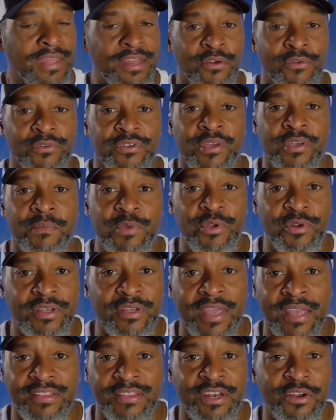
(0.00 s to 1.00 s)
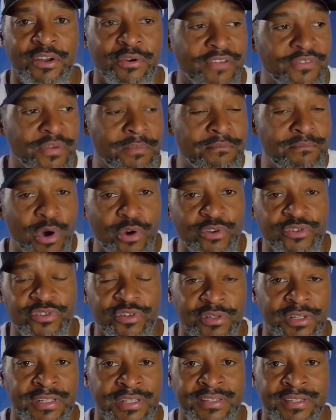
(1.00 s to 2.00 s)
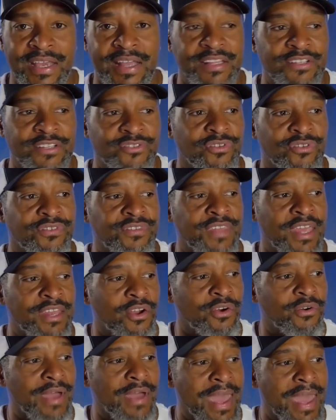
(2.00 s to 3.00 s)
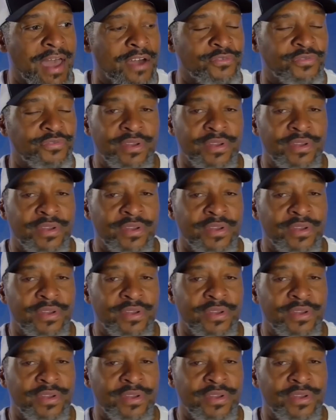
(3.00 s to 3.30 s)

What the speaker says: communicate, they don't have emotional intelligence, they don't have